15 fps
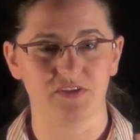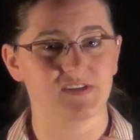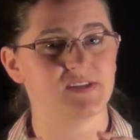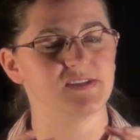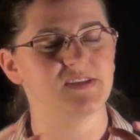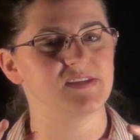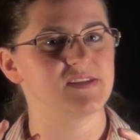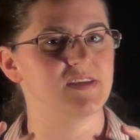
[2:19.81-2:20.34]
This
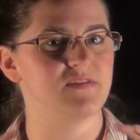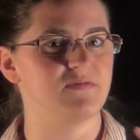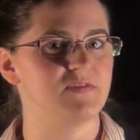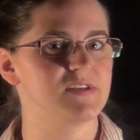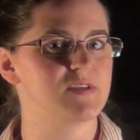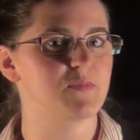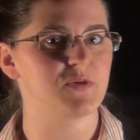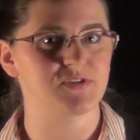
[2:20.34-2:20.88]
is this
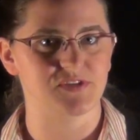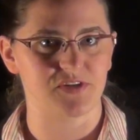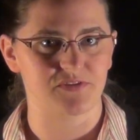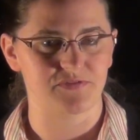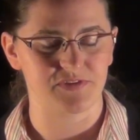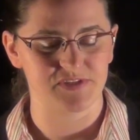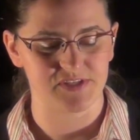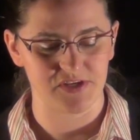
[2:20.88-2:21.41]
invisible
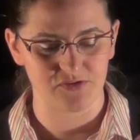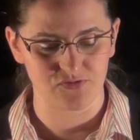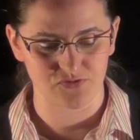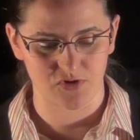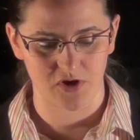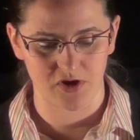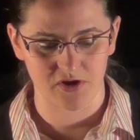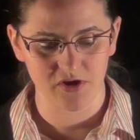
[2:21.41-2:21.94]
surface that you
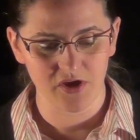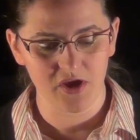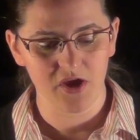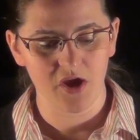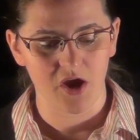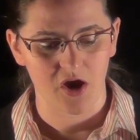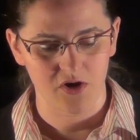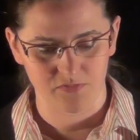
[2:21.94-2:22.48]
draw
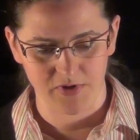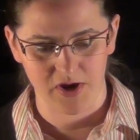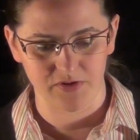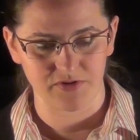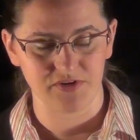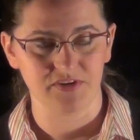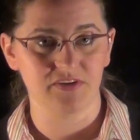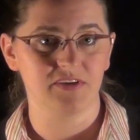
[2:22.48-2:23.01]

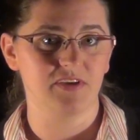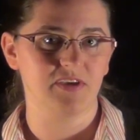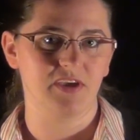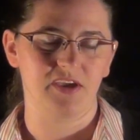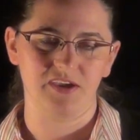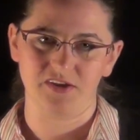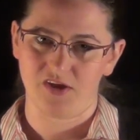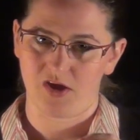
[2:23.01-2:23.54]
around
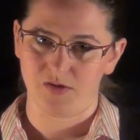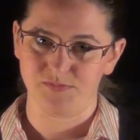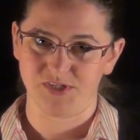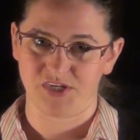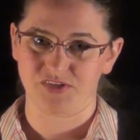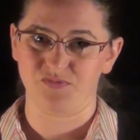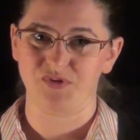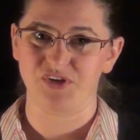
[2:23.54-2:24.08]
an
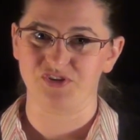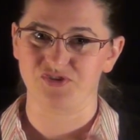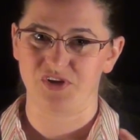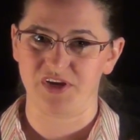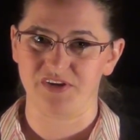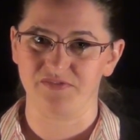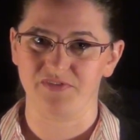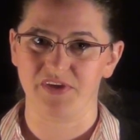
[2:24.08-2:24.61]
object when you're
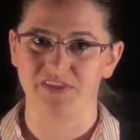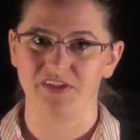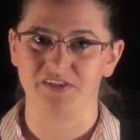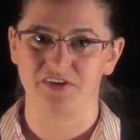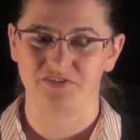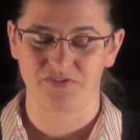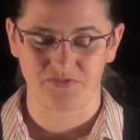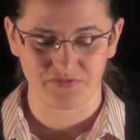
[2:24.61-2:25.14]
trying to find the
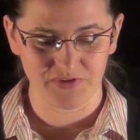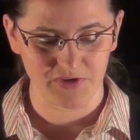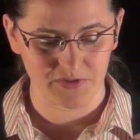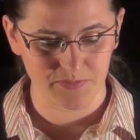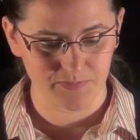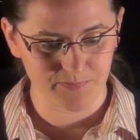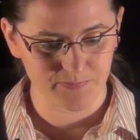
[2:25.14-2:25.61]
electric field.